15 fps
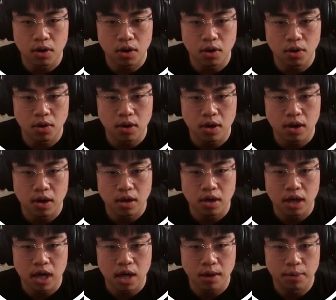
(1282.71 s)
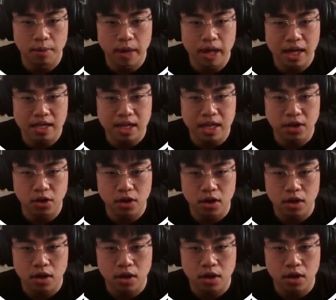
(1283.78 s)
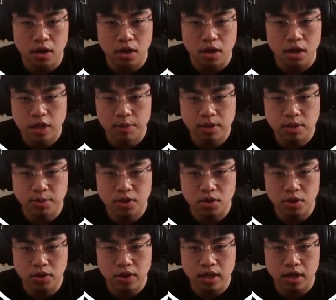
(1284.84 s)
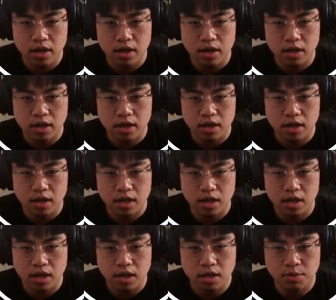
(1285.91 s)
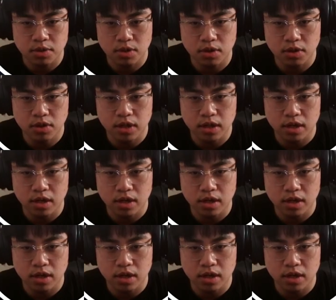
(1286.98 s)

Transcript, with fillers: Oh, oh. oh my last letter. Am I supposed to go there? I'm supposed to go there.